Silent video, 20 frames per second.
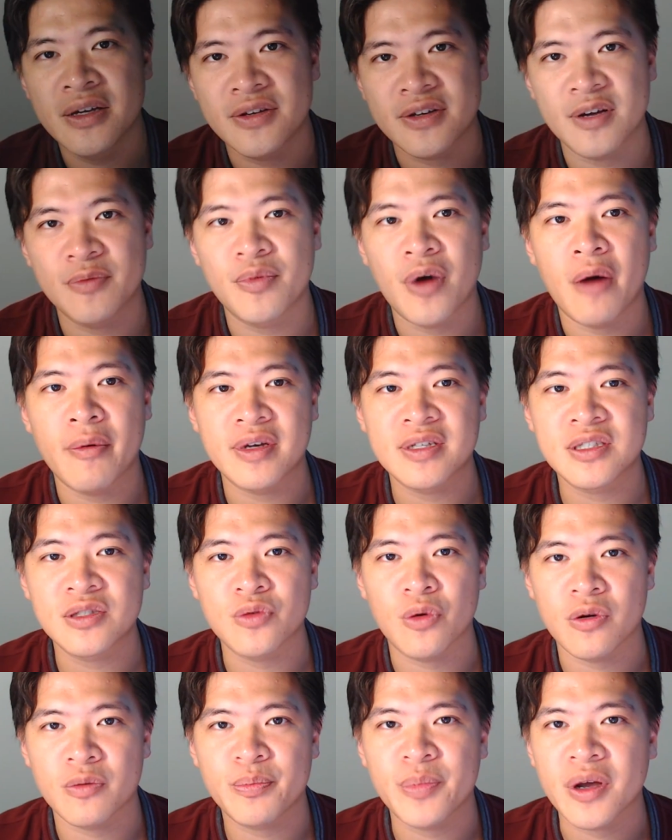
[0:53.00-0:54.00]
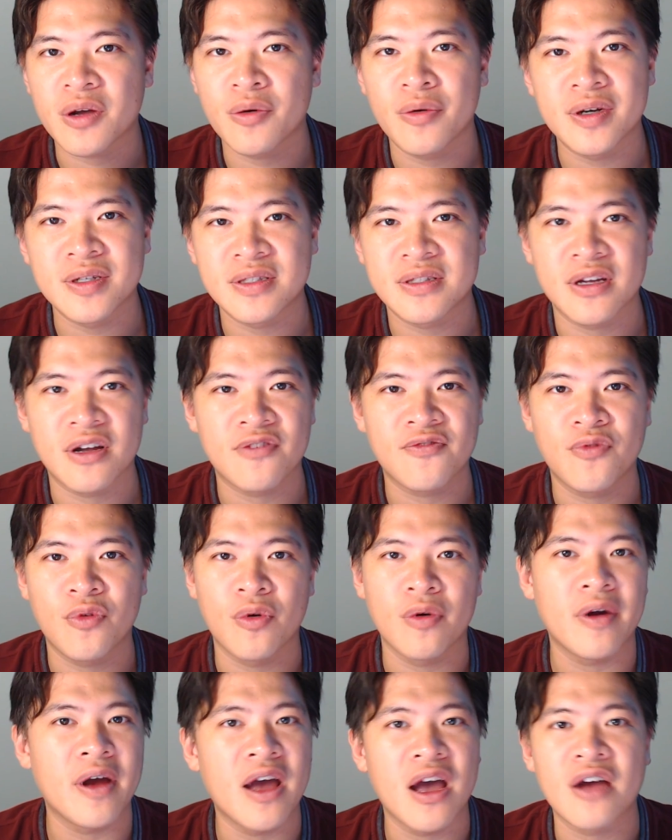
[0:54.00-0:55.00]
you can probably store Bitcoins there
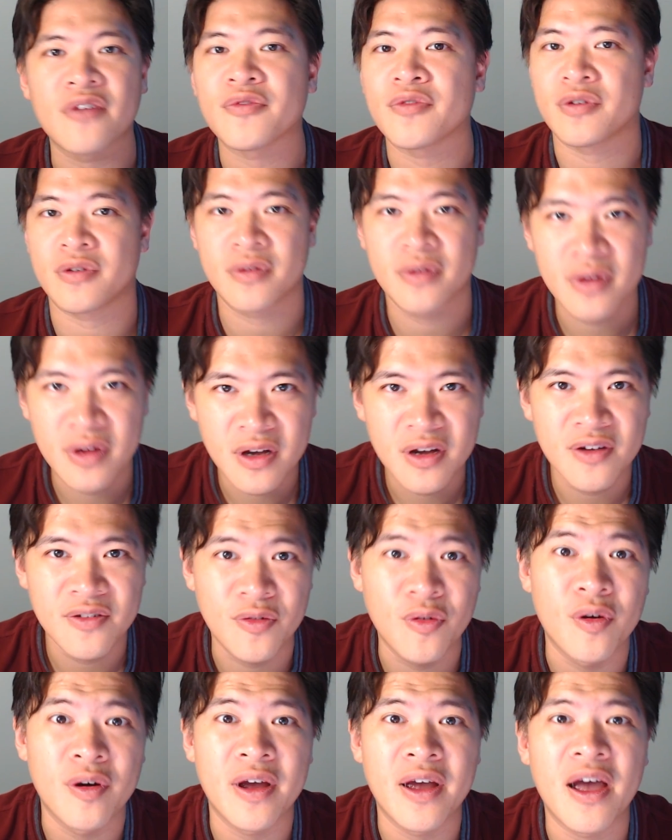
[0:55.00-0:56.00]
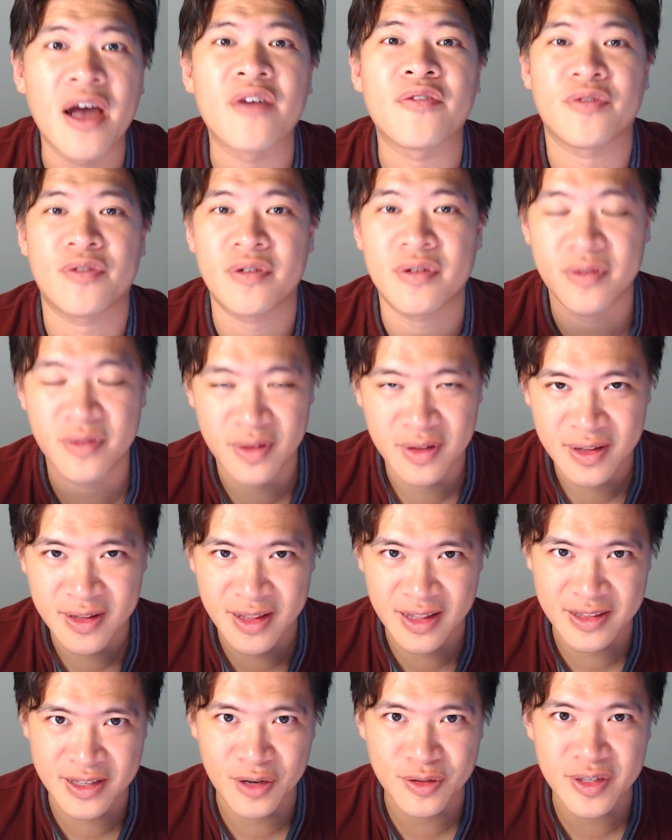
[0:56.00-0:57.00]
forever,
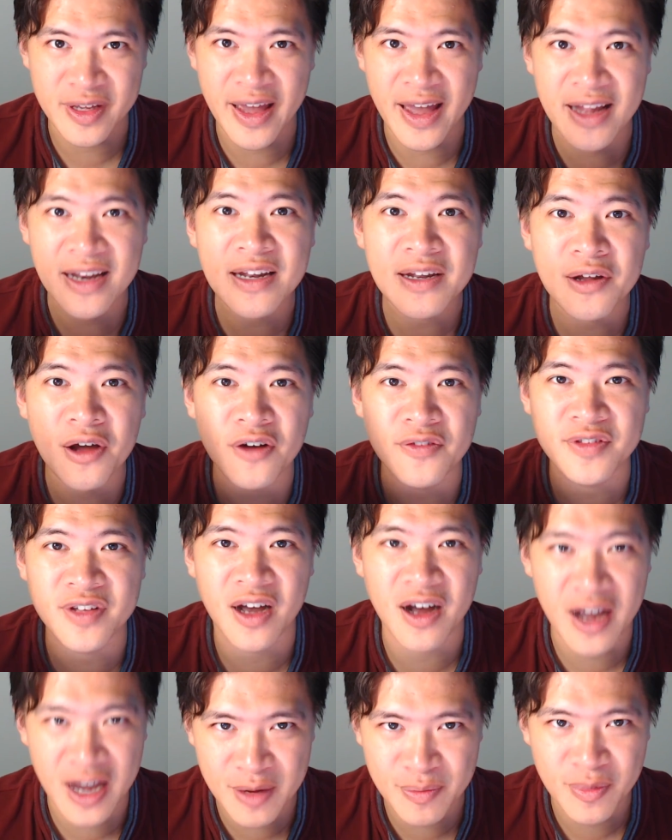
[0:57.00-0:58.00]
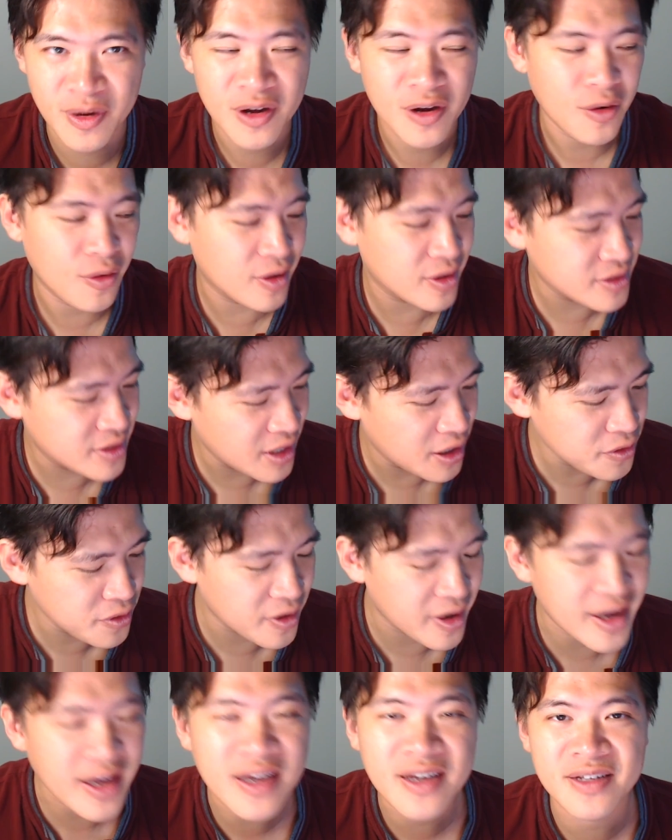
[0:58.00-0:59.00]
until the end of time, or until your
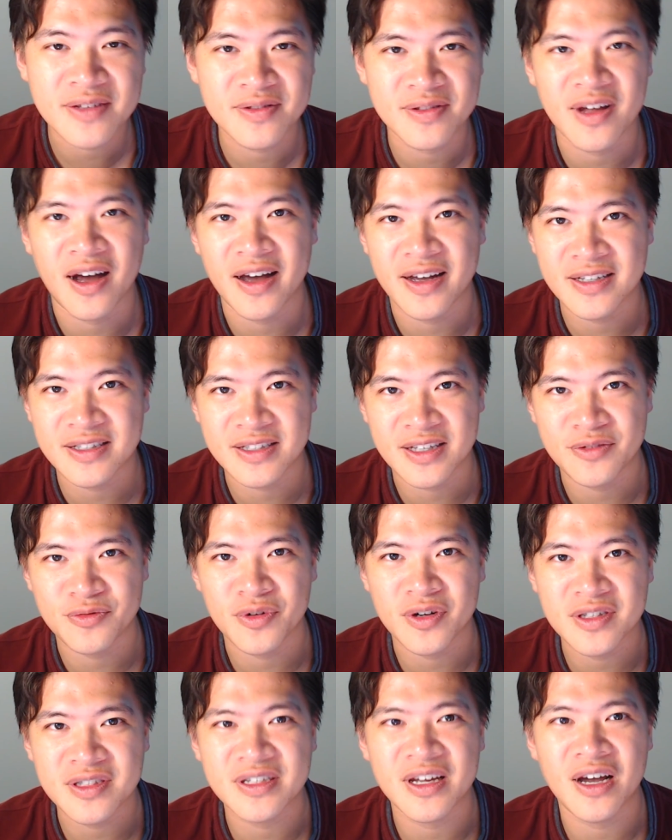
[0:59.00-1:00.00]
ink dies and runs